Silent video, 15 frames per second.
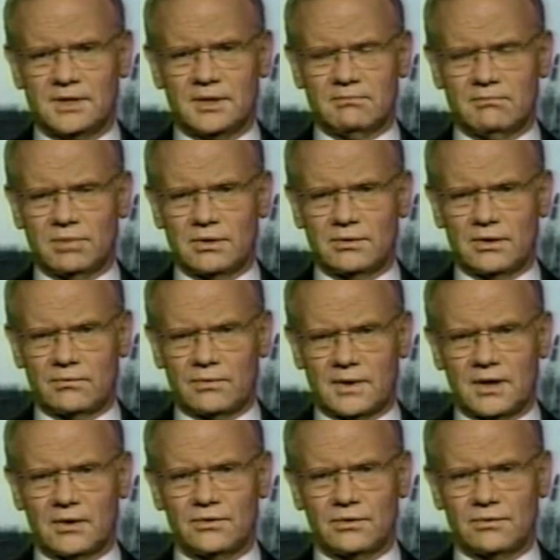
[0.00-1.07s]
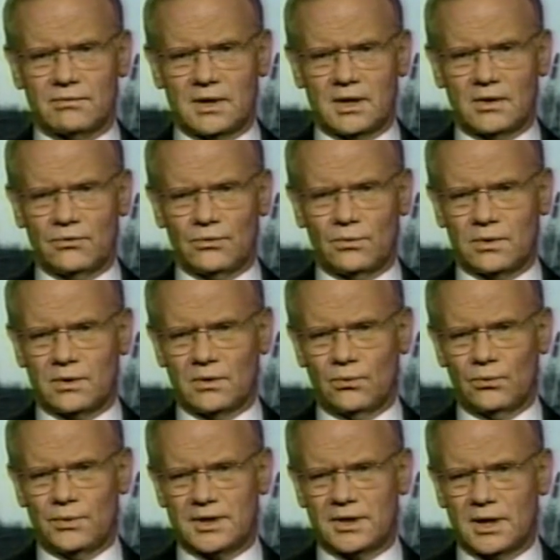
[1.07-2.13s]
but around and around the
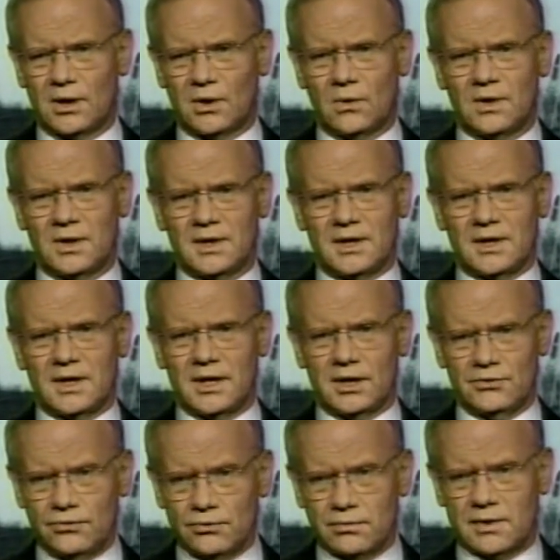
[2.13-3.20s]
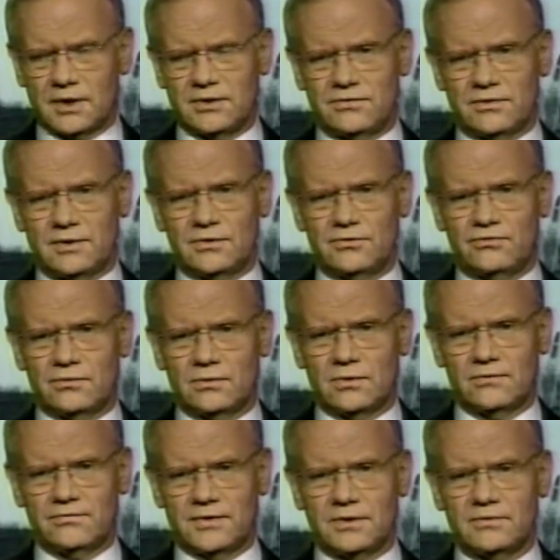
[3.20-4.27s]
world we go. And you raise the issue
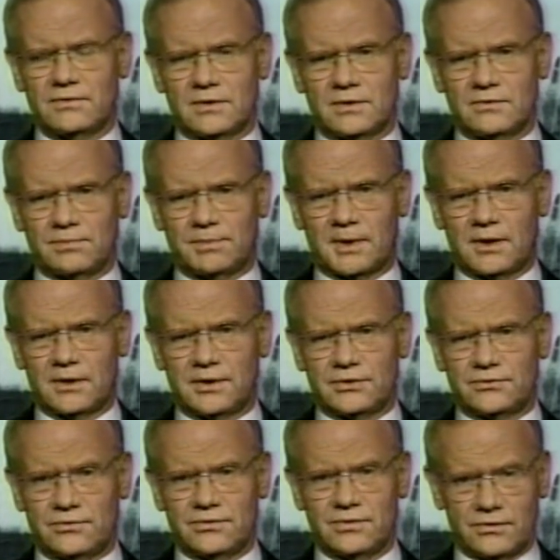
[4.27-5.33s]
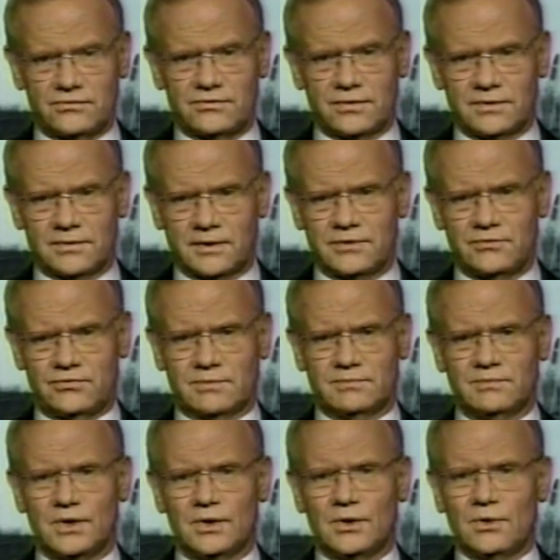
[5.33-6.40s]
of, is it inspiring to this generation?
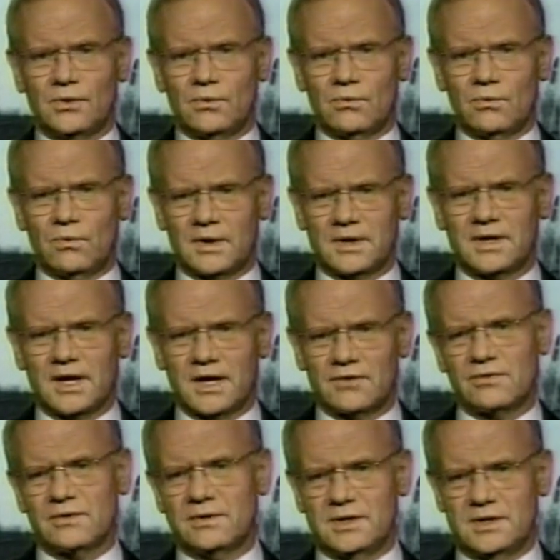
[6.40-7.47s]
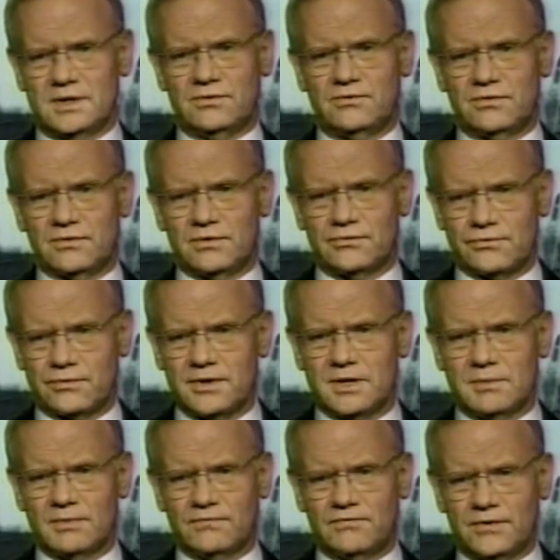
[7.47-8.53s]
What NASA needs is a
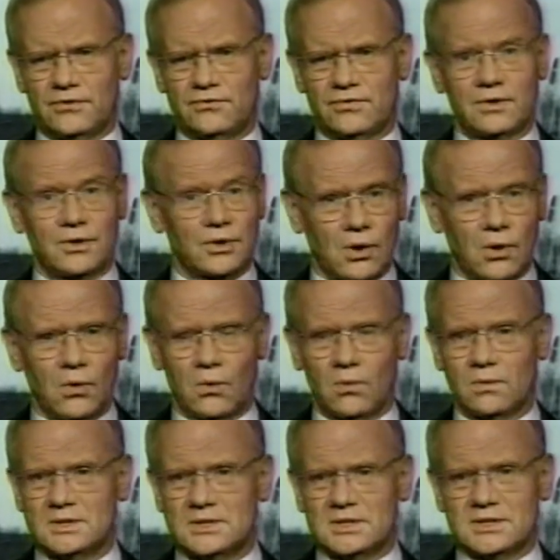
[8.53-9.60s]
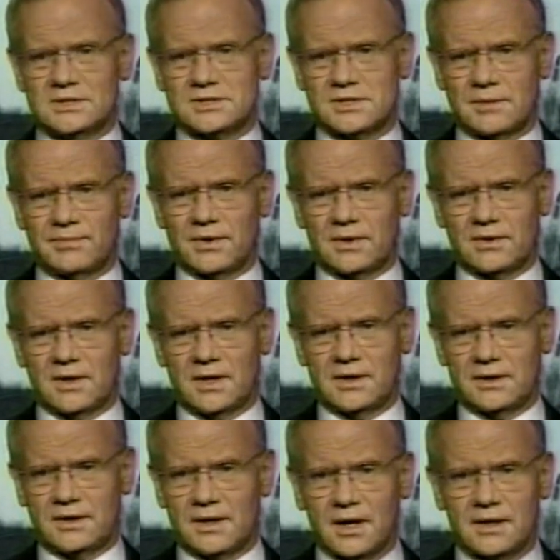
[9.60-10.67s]
dream, a vision, a goal, something that
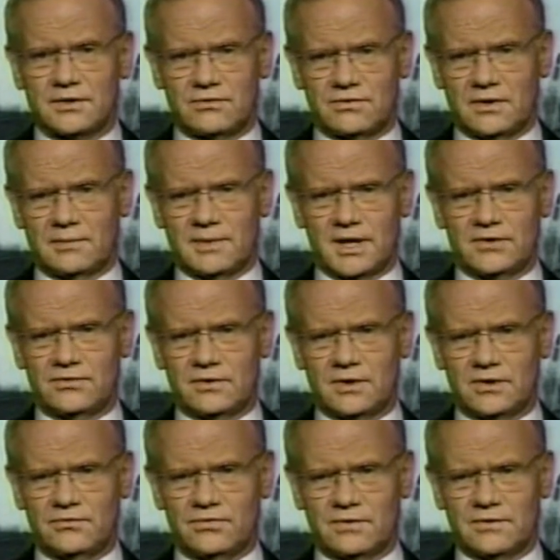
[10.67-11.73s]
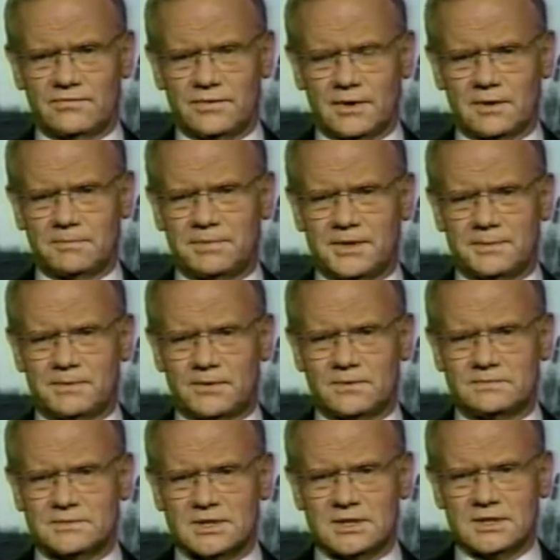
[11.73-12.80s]
ignites the imagination of young people,
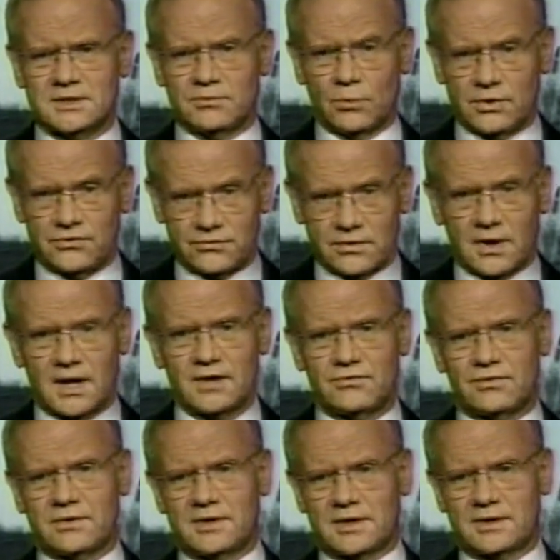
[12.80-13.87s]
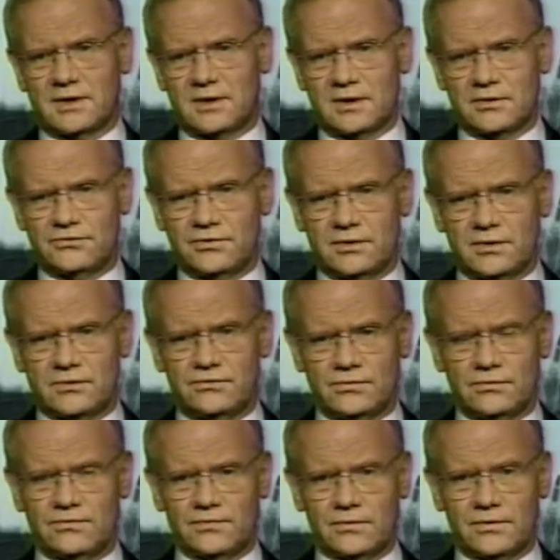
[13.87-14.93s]
which drives the technology that's
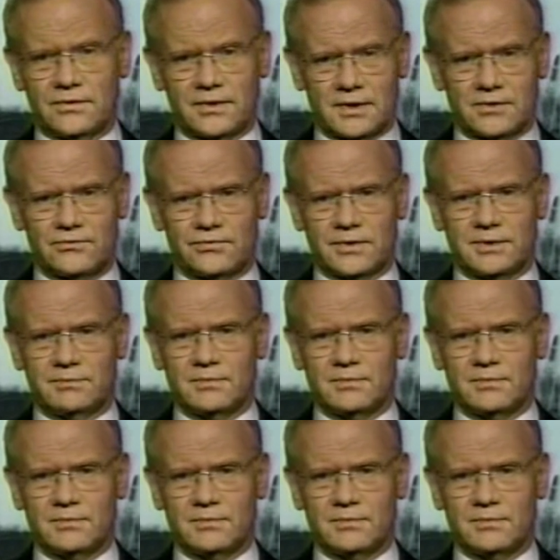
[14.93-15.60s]
useful to the country.